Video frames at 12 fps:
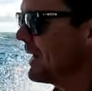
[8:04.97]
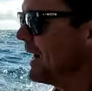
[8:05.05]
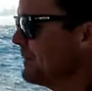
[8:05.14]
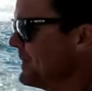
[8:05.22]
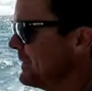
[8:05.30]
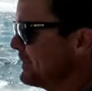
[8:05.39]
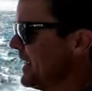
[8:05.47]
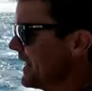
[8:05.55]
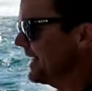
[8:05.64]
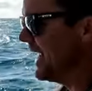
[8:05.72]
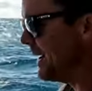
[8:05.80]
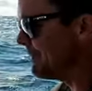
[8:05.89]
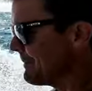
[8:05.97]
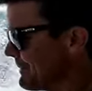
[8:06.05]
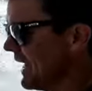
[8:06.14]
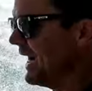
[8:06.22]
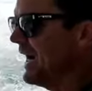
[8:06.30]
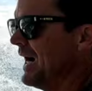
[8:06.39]
i picking up,
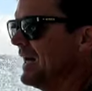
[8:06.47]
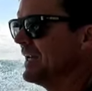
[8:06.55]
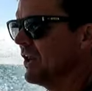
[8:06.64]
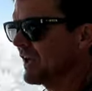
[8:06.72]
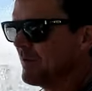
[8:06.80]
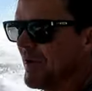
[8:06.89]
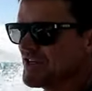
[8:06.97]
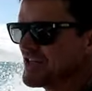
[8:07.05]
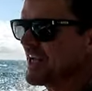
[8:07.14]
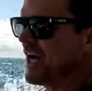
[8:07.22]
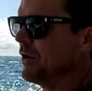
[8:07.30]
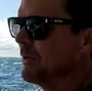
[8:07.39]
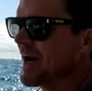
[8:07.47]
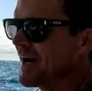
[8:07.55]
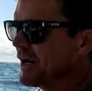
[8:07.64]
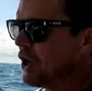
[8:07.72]
uh, as you go around an